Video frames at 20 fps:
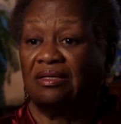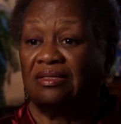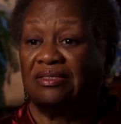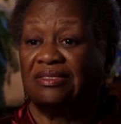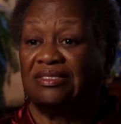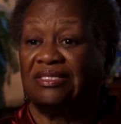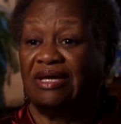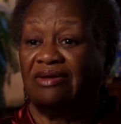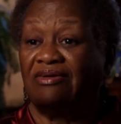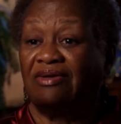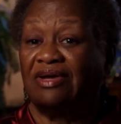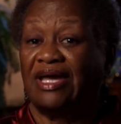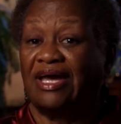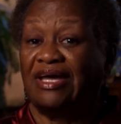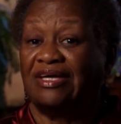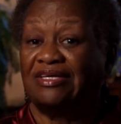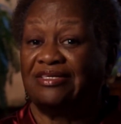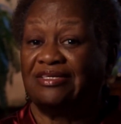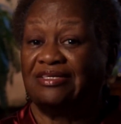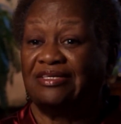
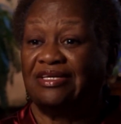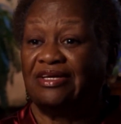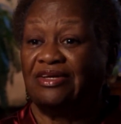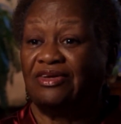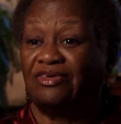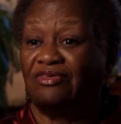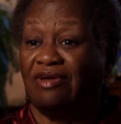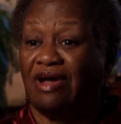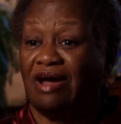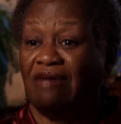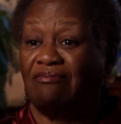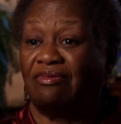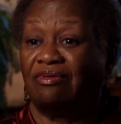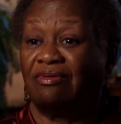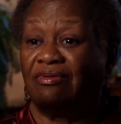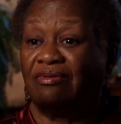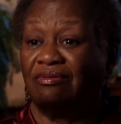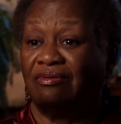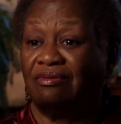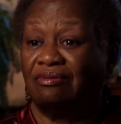segregation in
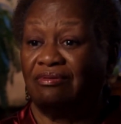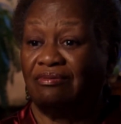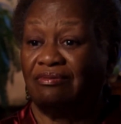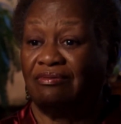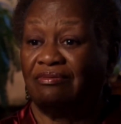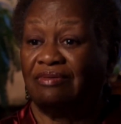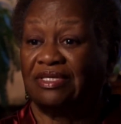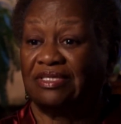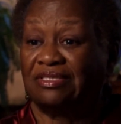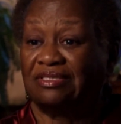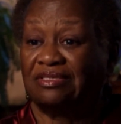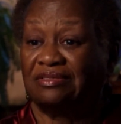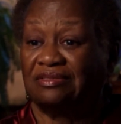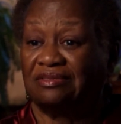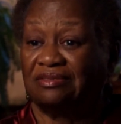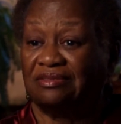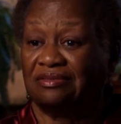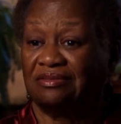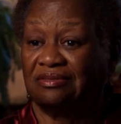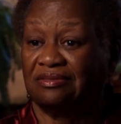travel
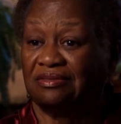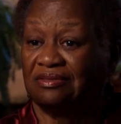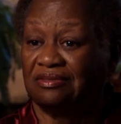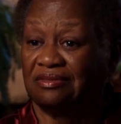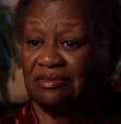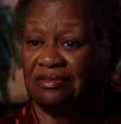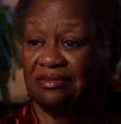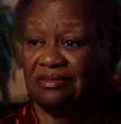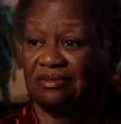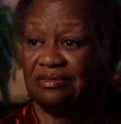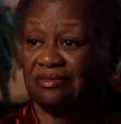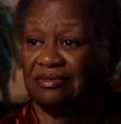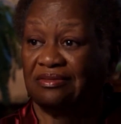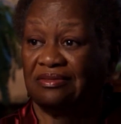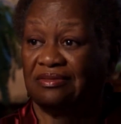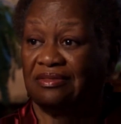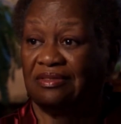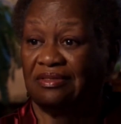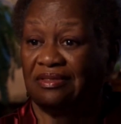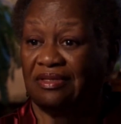was
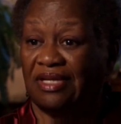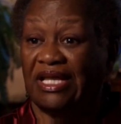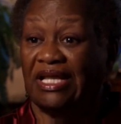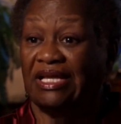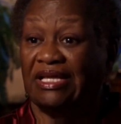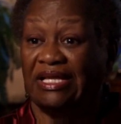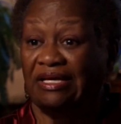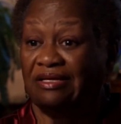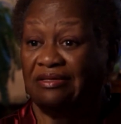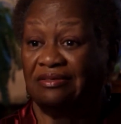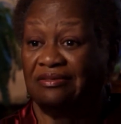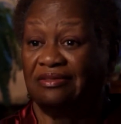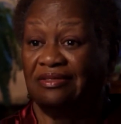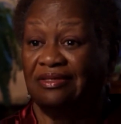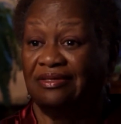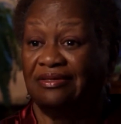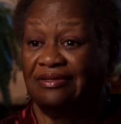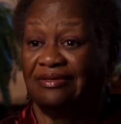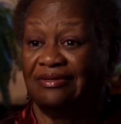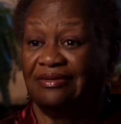illegal.
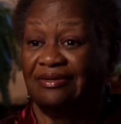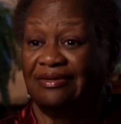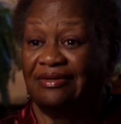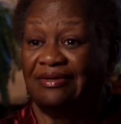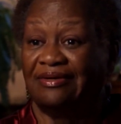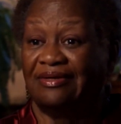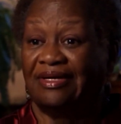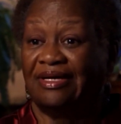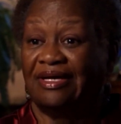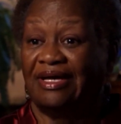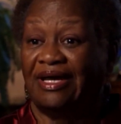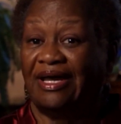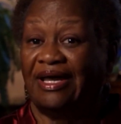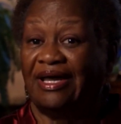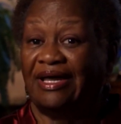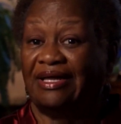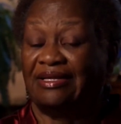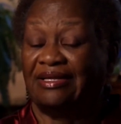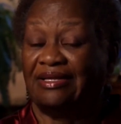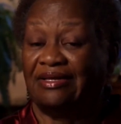
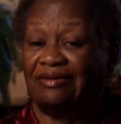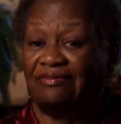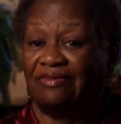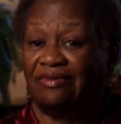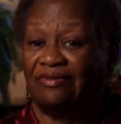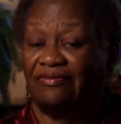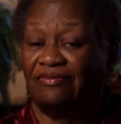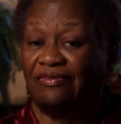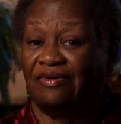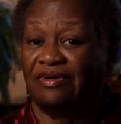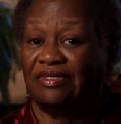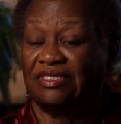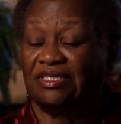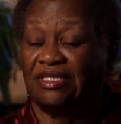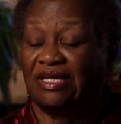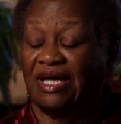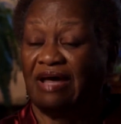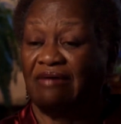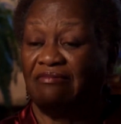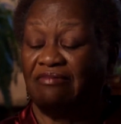And the
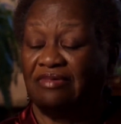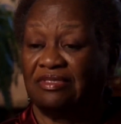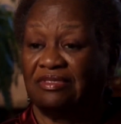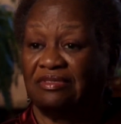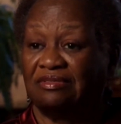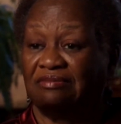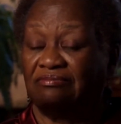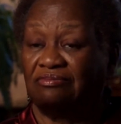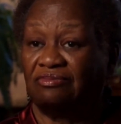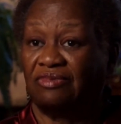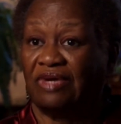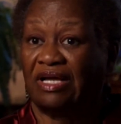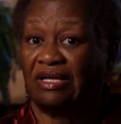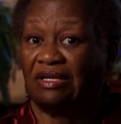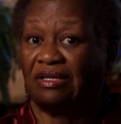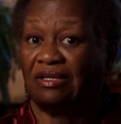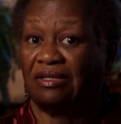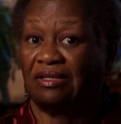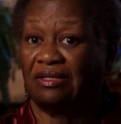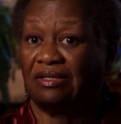first time was
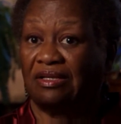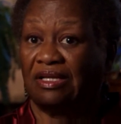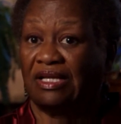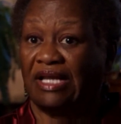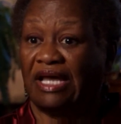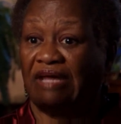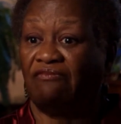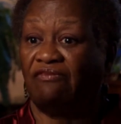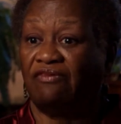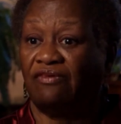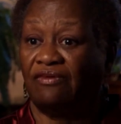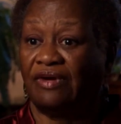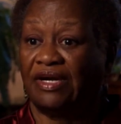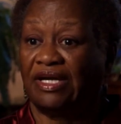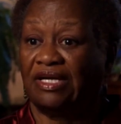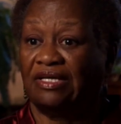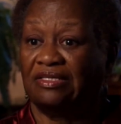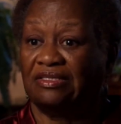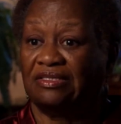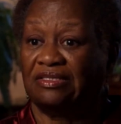around the late
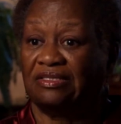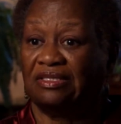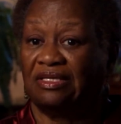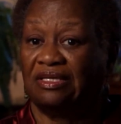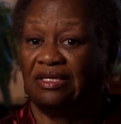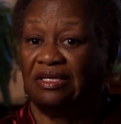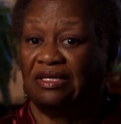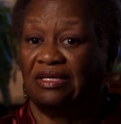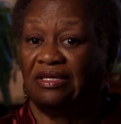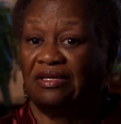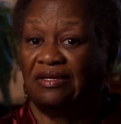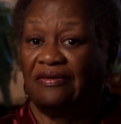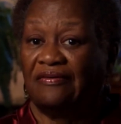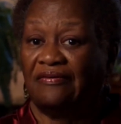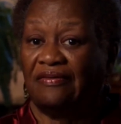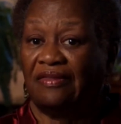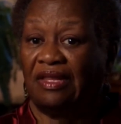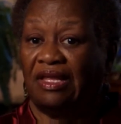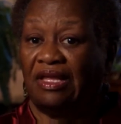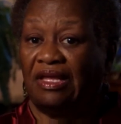40s.
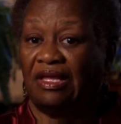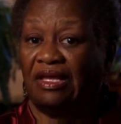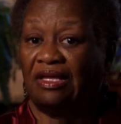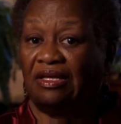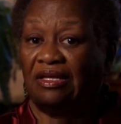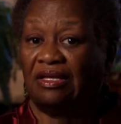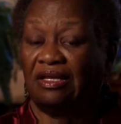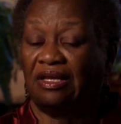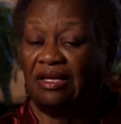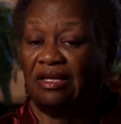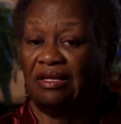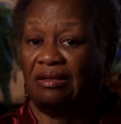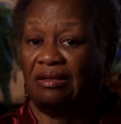And